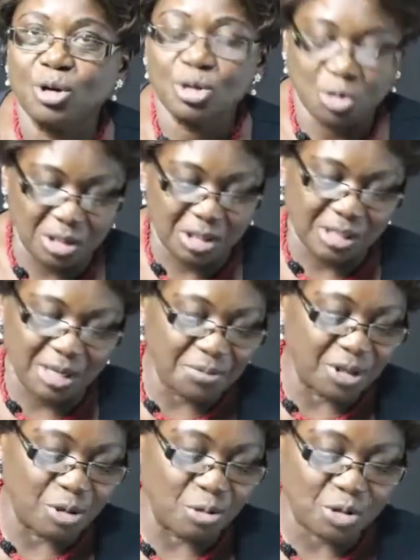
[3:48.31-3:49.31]
So it's the same
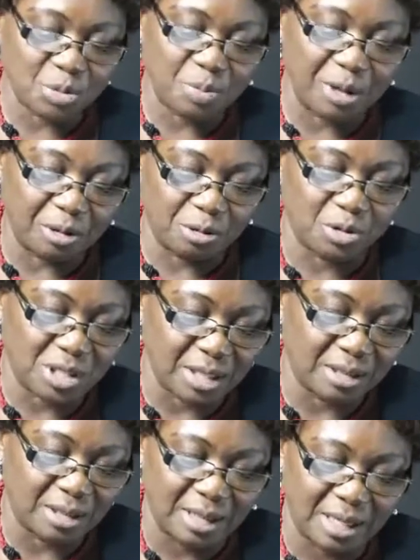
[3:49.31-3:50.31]
thing, you
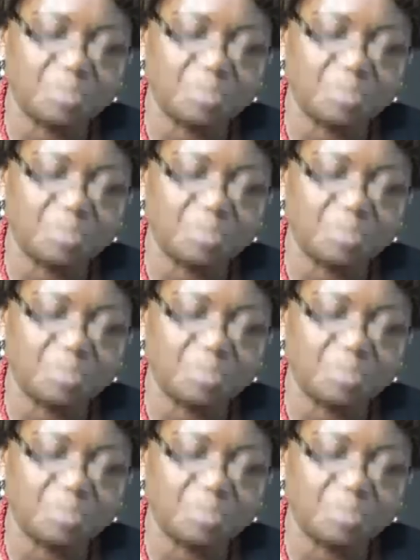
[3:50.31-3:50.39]
set the